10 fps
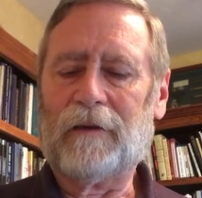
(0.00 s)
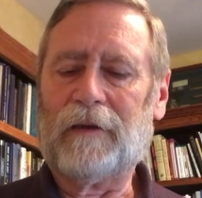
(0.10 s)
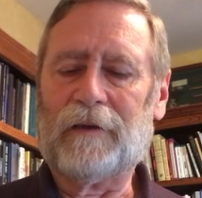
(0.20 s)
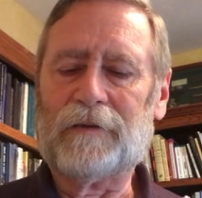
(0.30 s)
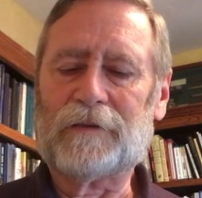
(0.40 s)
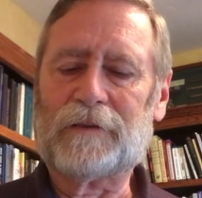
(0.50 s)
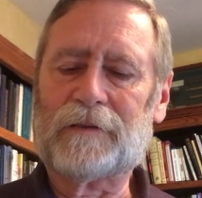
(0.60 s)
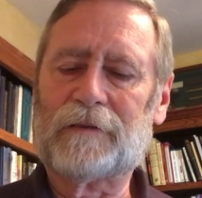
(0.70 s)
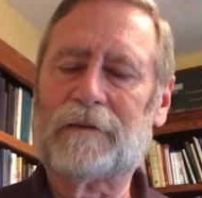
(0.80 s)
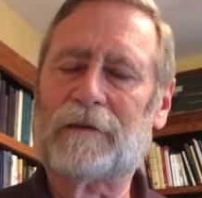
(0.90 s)

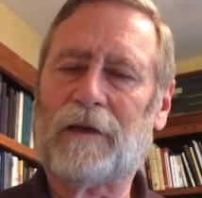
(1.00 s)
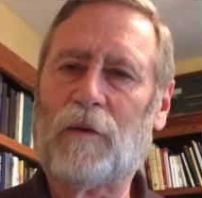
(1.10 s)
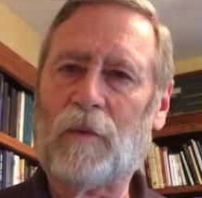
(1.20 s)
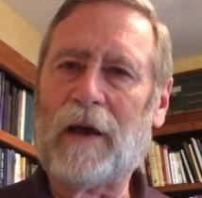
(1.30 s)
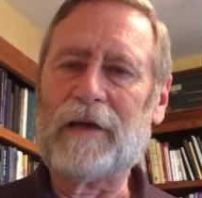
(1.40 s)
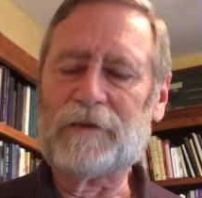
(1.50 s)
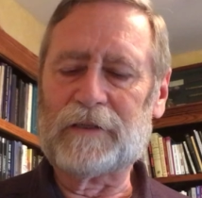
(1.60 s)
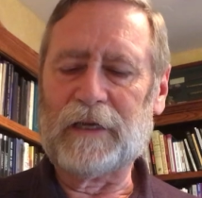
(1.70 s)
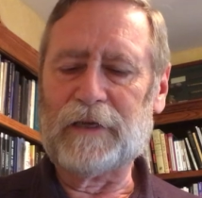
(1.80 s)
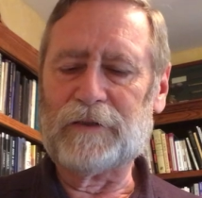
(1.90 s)
is a wise
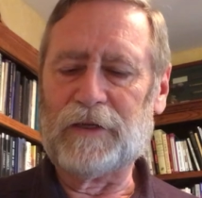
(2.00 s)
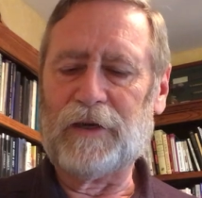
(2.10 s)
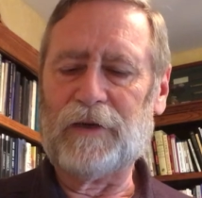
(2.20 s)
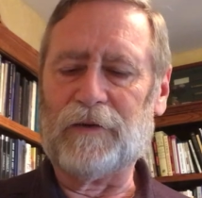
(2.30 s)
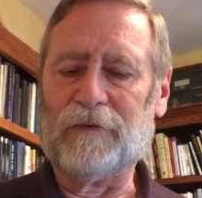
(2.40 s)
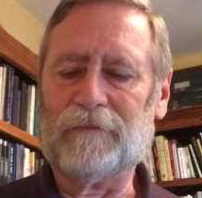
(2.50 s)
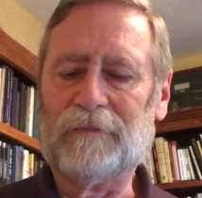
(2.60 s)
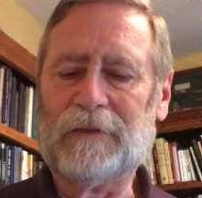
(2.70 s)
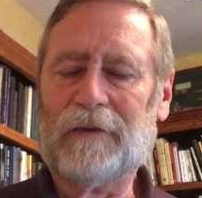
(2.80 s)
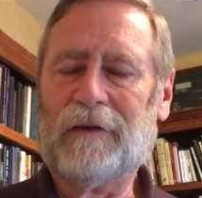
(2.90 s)
thing to do.
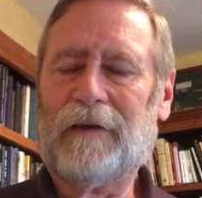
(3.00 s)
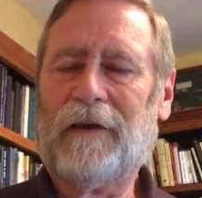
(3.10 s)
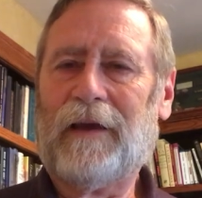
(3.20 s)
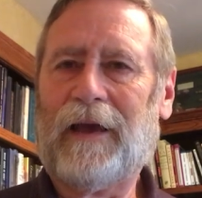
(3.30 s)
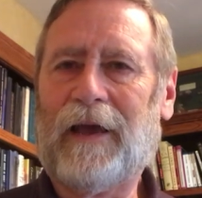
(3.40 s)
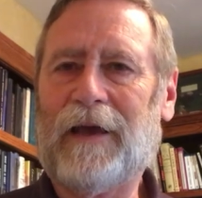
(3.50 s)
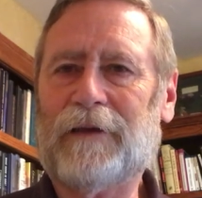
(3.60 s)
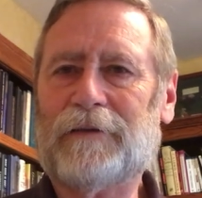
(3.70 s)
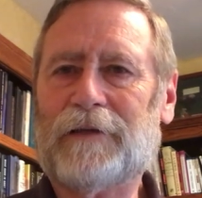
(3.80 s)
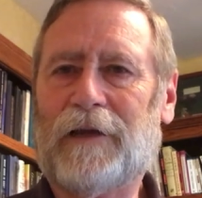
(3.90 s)

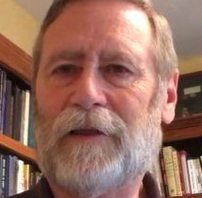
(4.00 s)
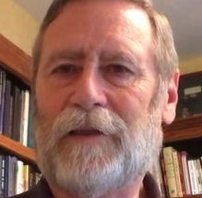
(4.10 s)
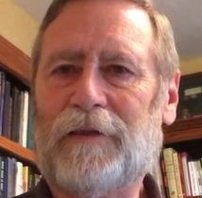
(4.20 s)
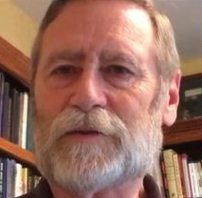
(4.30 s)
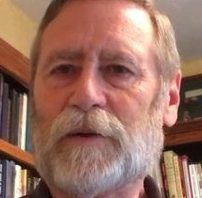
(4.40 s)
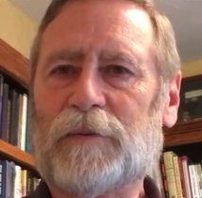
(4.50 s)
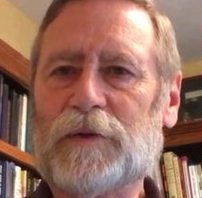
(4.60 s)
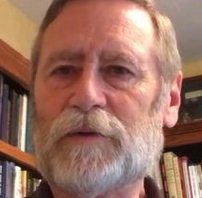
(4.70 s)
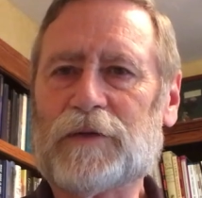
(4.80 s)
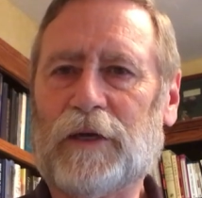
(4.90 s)
And the
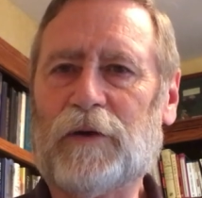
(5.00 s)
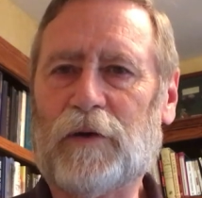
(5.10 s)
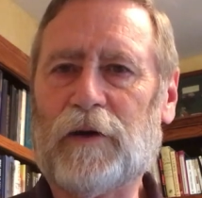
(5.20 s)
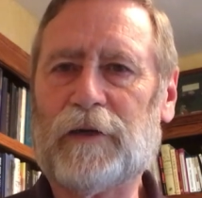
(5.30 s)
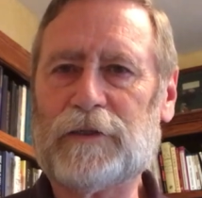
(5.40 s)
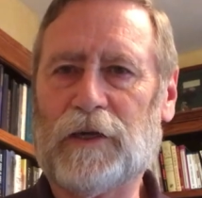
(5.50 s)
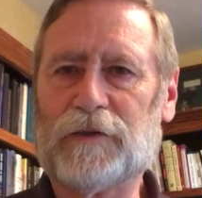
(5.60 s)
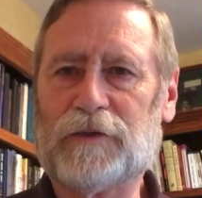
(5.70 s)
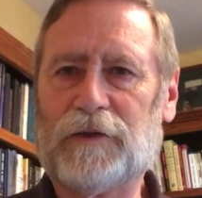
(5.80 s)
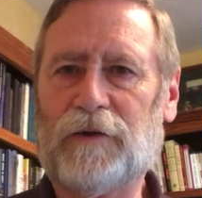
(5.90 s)
scriptures encourage
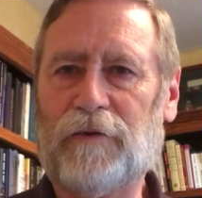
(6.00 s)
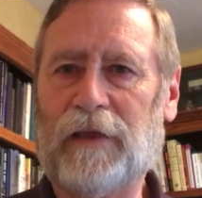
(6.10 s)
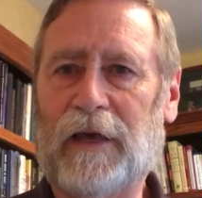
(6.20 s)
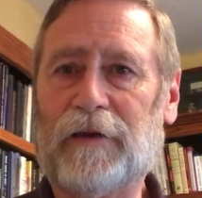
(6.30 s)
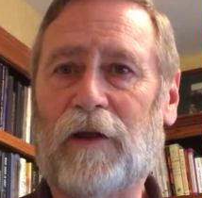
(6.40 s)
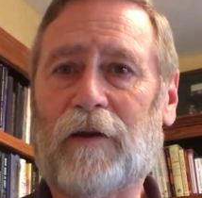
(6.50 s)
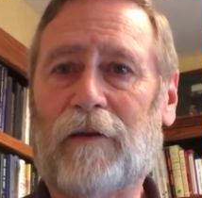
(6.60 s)
us to do that, not